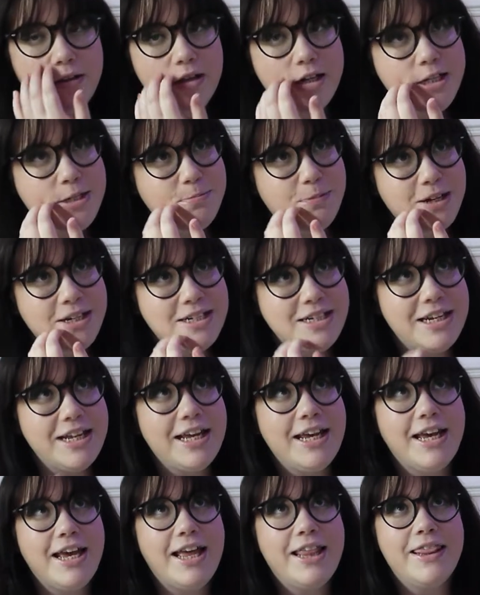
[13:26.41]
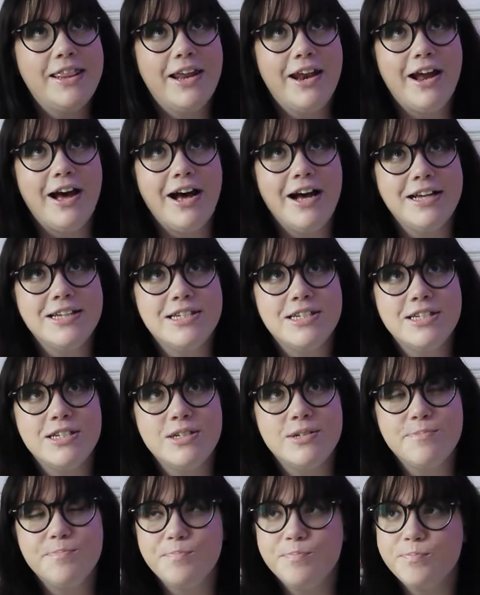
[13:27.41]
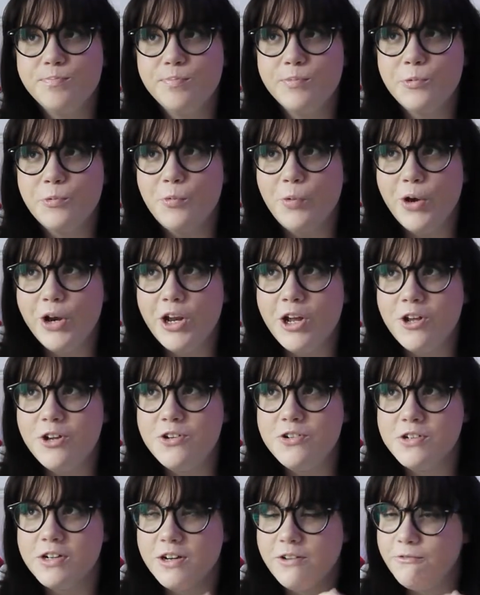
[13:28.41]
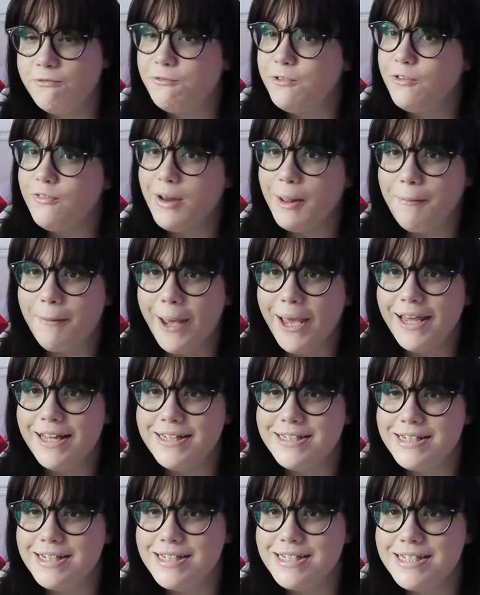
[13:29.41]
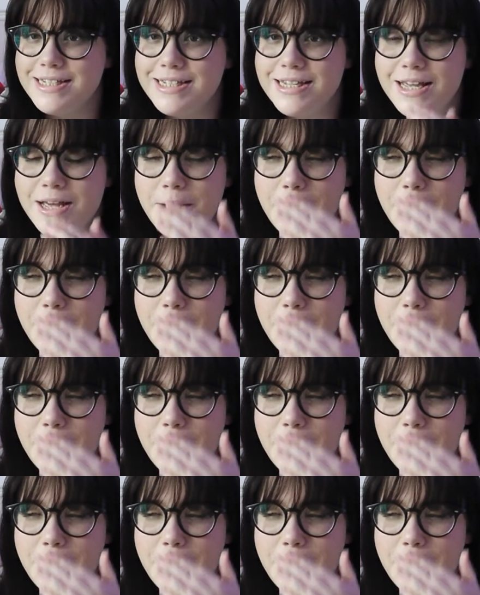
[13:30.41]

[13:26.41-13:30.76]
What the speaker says: especially in the last 150 pages,